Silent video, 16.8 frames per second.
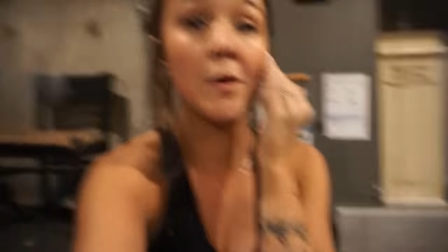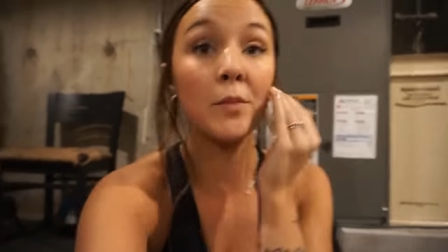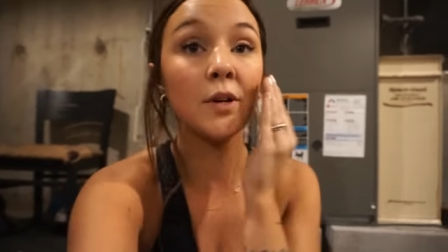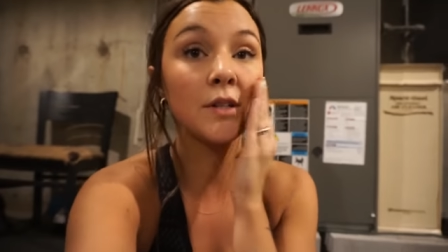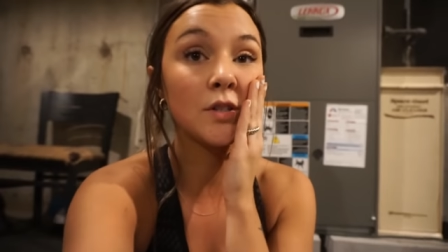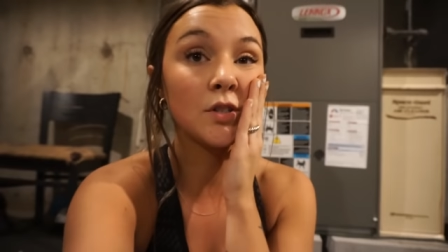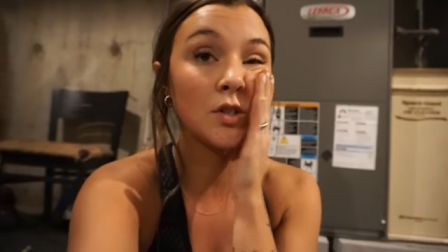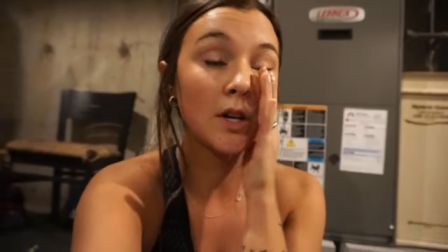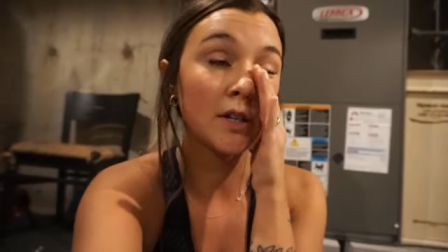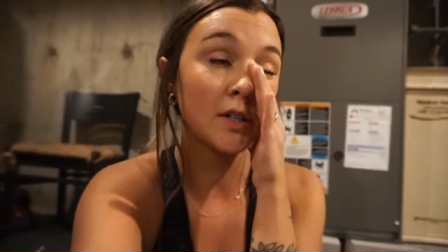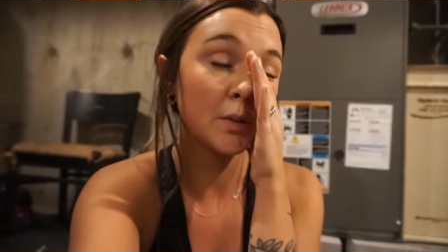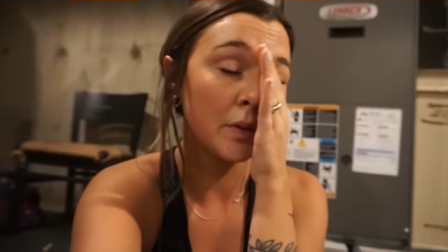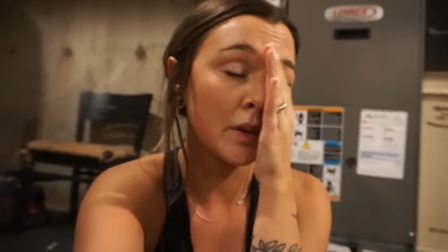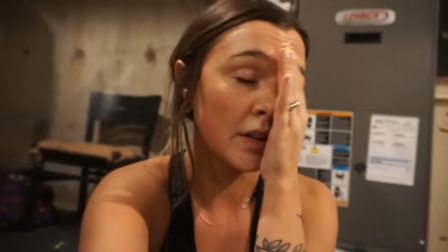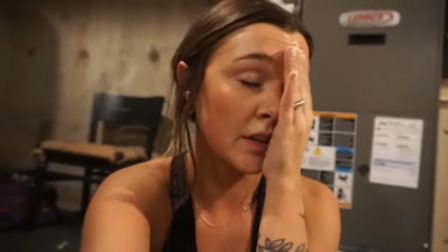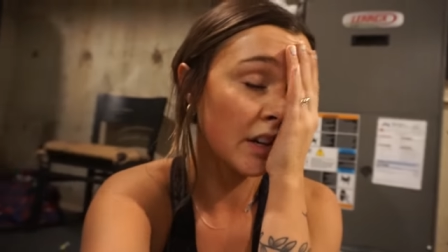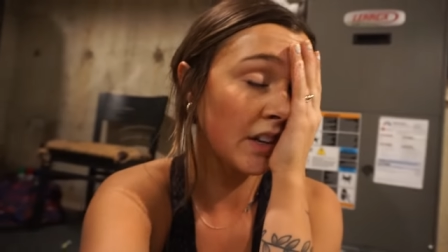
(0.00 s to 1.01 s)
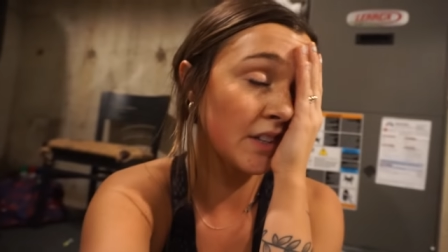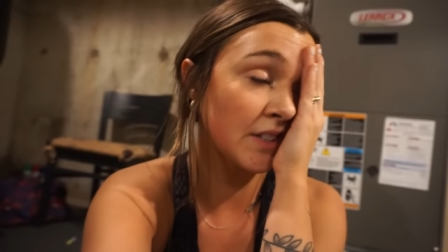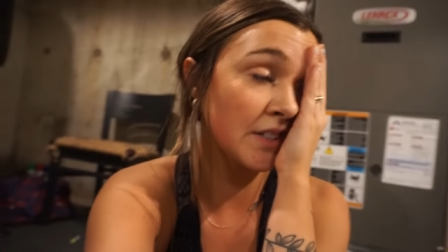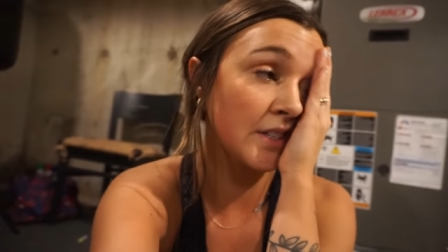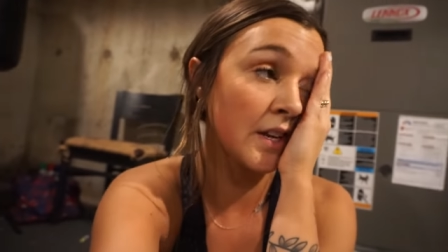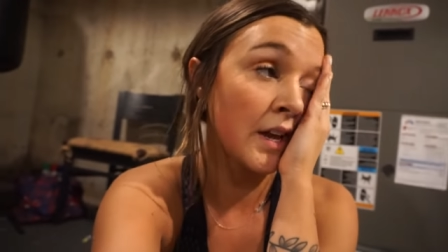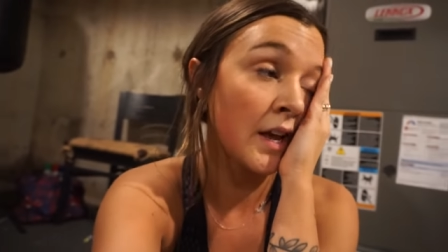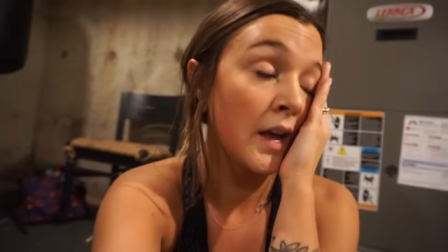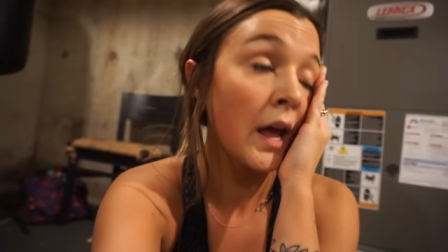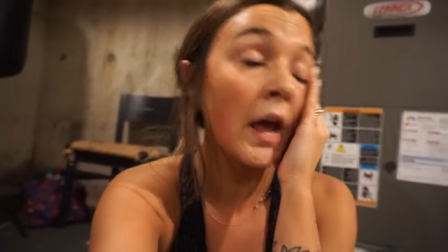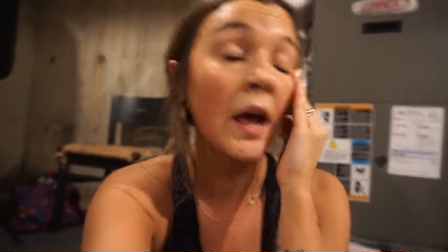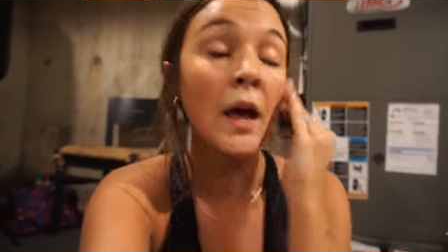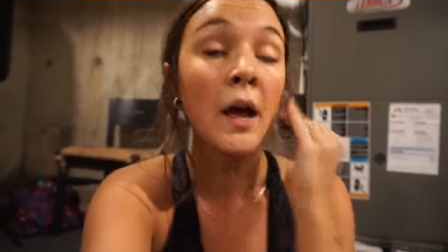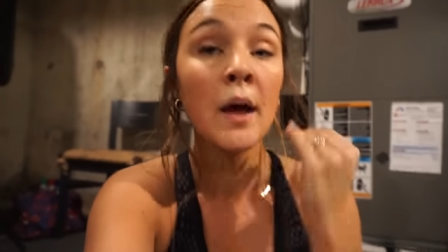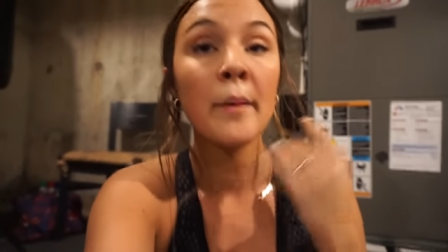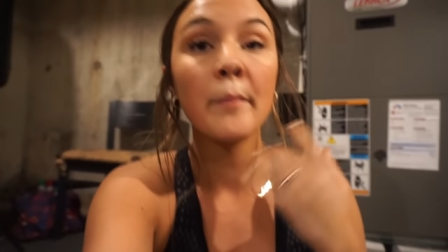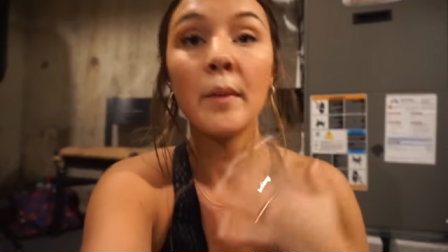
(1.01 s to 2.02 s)
gonna stretch because
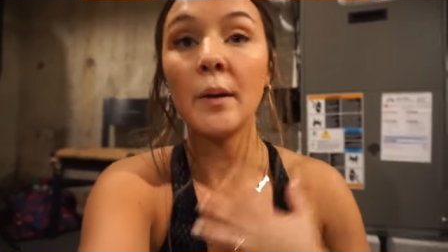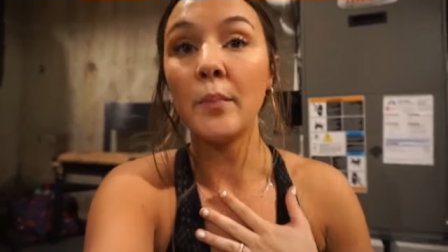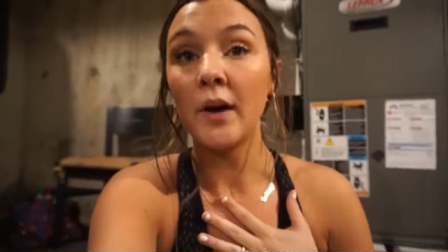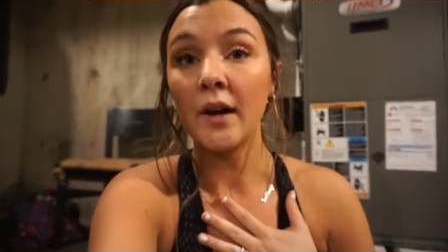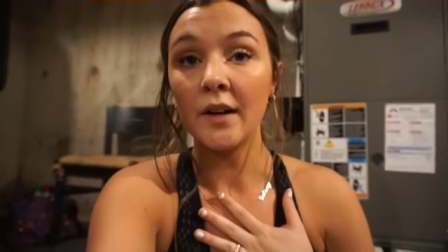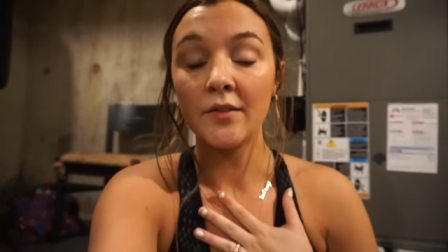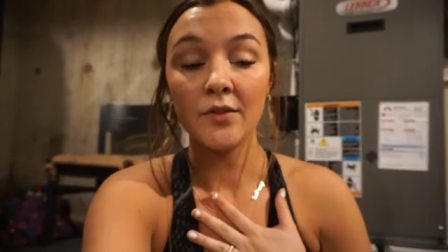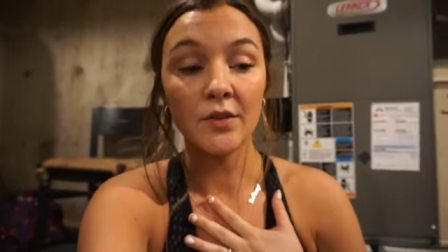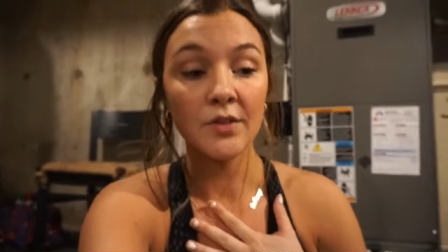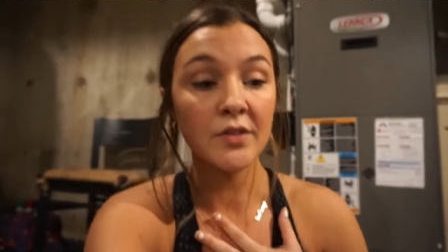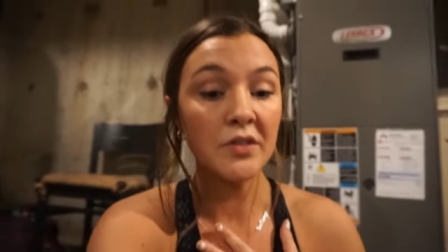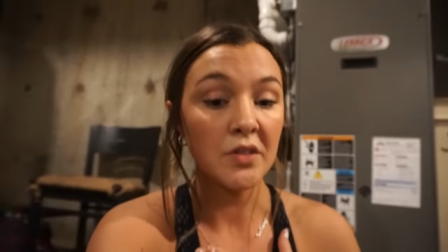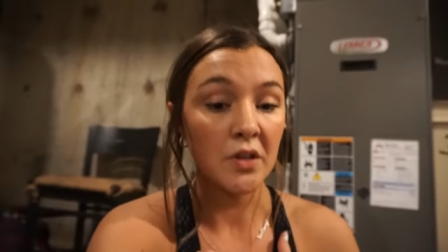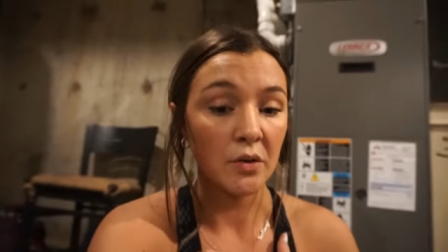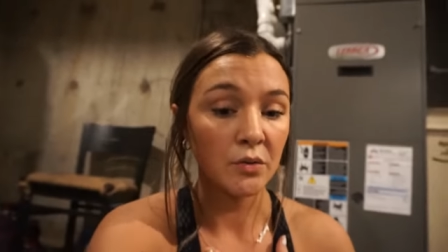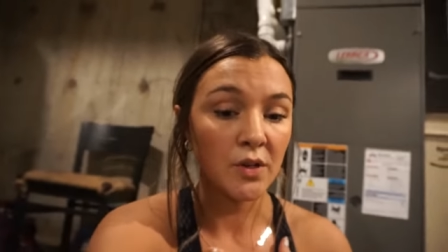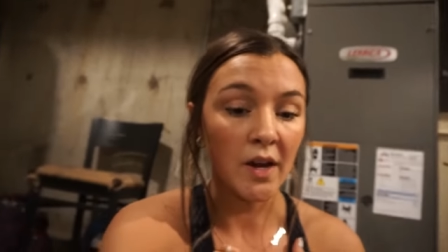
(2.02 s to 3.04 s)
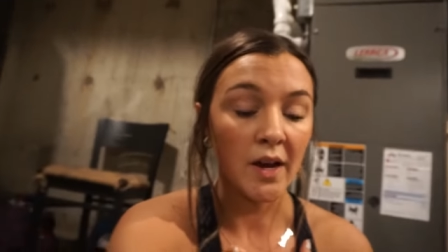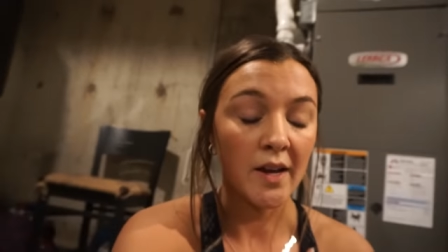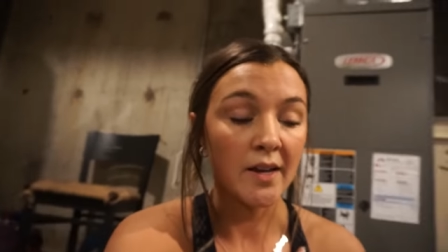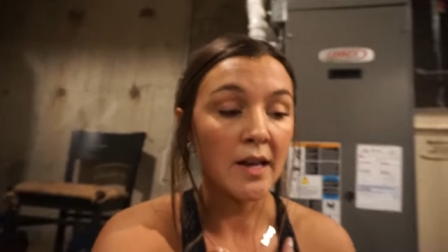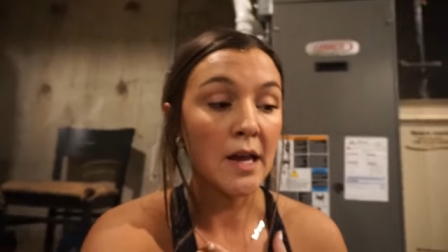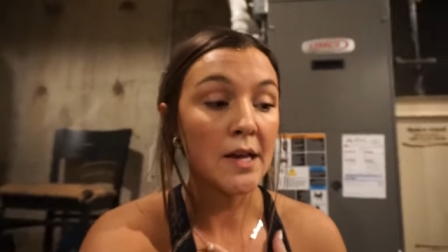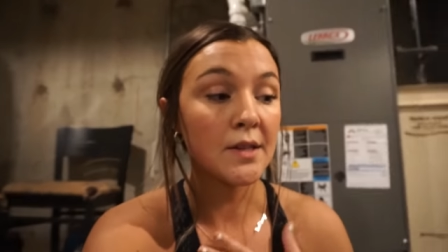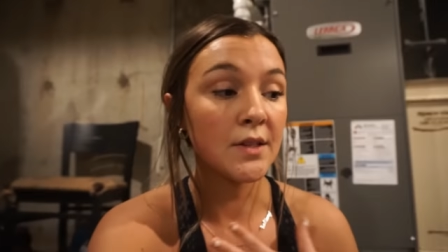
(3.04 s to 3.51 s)
my body feels so tight and